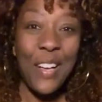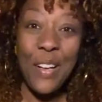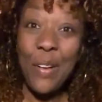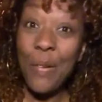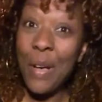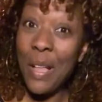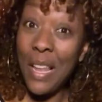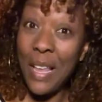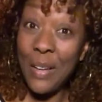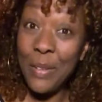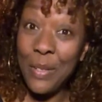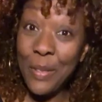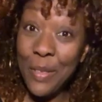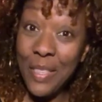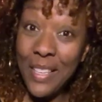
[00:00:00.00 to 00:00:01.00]
Well, I don't
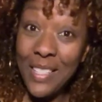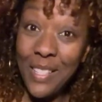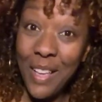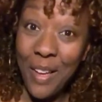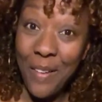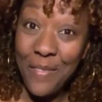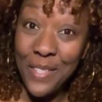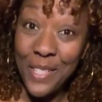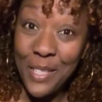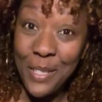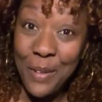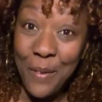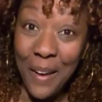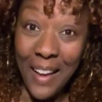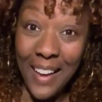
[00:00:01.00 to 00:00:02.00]
do this often,
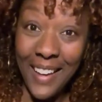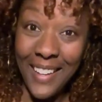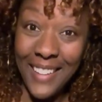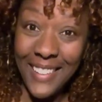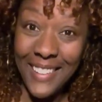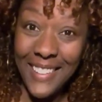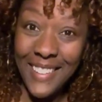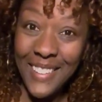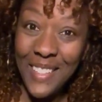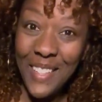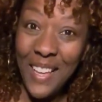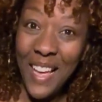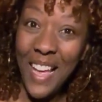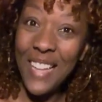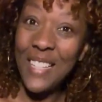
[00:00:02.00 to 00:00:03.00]
do I?
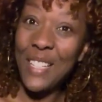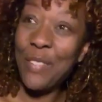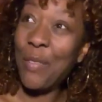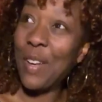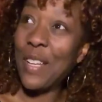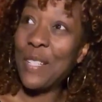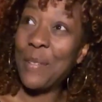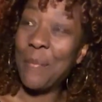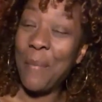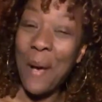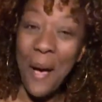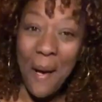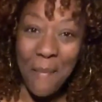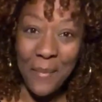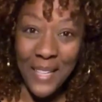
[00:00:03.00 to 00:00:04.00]
I just wanted to
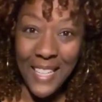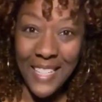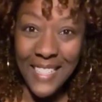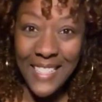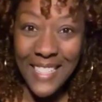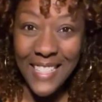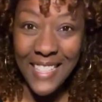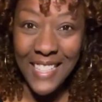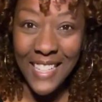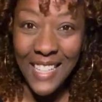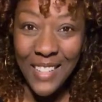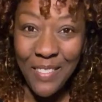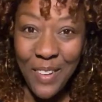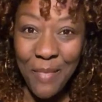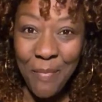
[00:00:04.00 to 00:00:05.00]
pop in to see
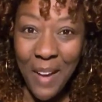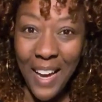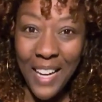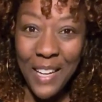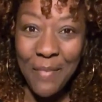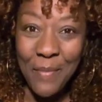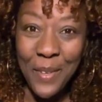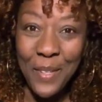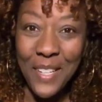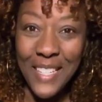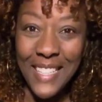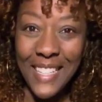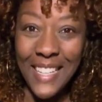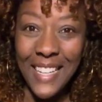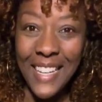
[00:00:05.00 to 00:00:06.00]
what my
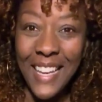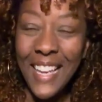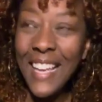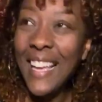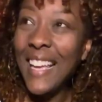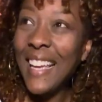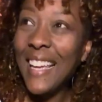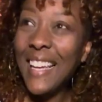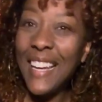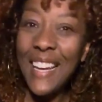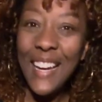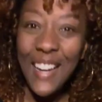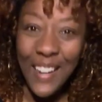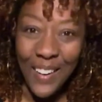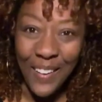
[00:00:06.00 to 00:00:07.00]
community
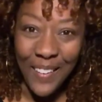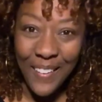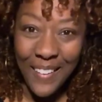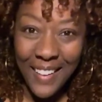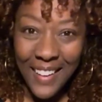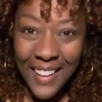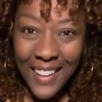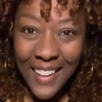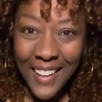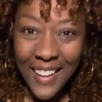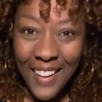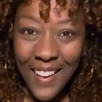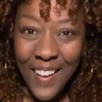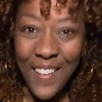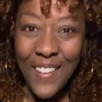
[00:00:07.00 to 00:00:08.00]
here
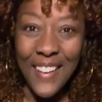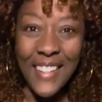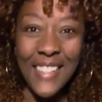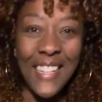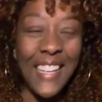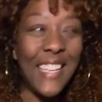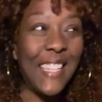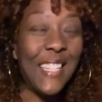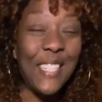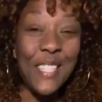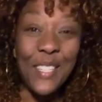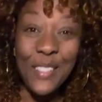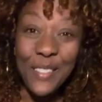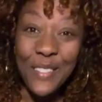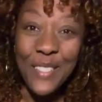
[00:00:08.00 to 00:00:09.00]
on
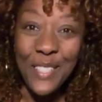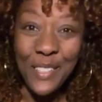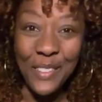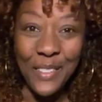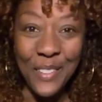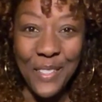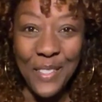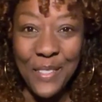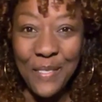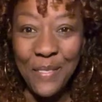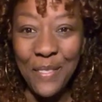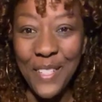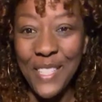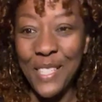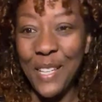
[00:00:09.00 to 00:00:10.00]
YouTube
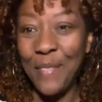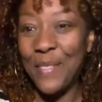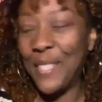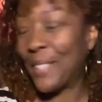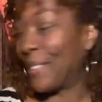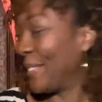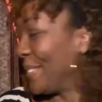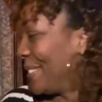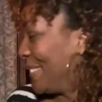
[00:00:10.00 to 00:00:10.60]
was up to.